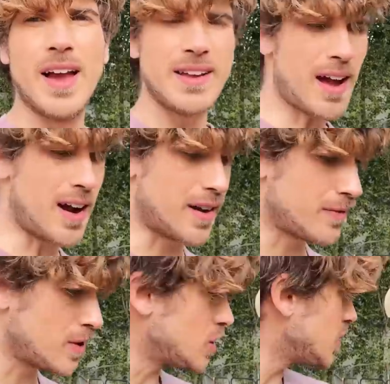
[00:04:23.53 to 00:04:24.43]
And yeah,
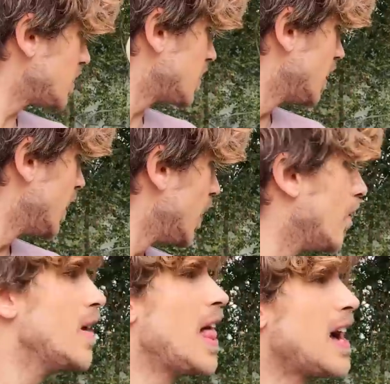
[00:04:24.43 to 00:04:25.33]
we're just
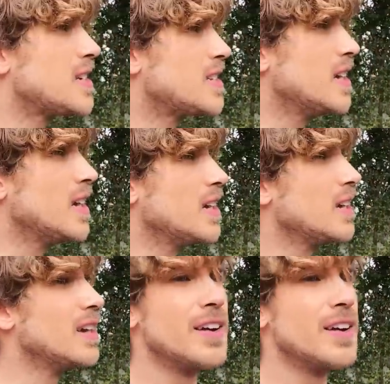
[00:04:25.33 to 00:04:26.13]
relaxing,